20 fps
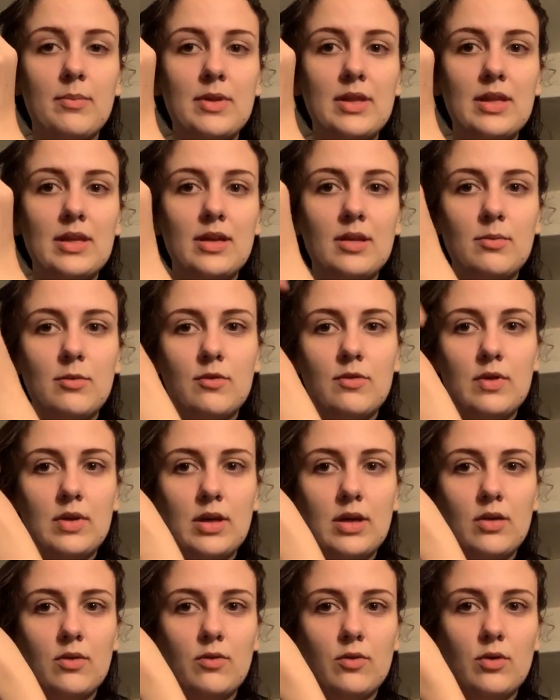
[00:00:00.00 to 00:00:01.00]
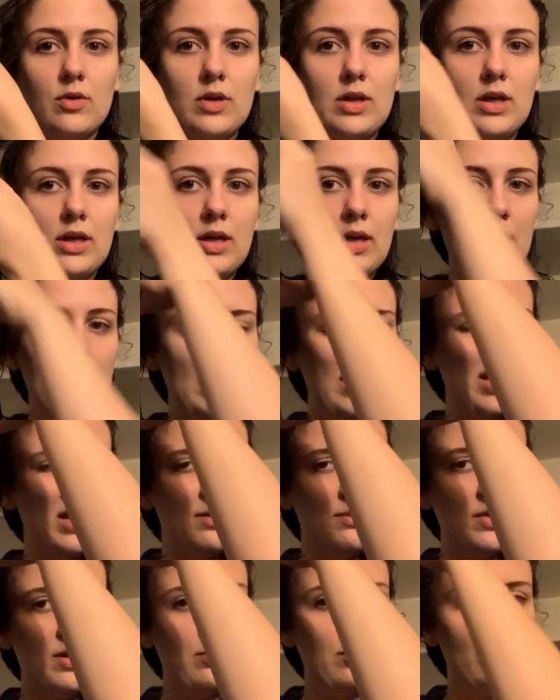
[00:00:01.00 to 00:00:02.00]
But then I moved to California,
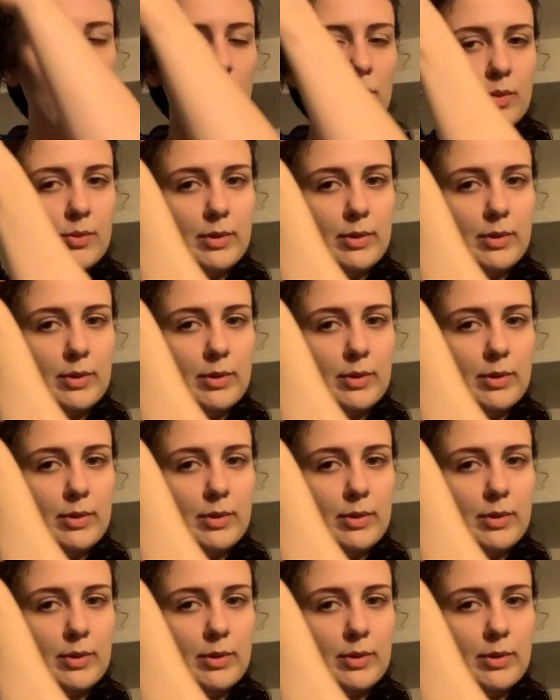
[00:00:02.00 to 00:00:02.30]
and people were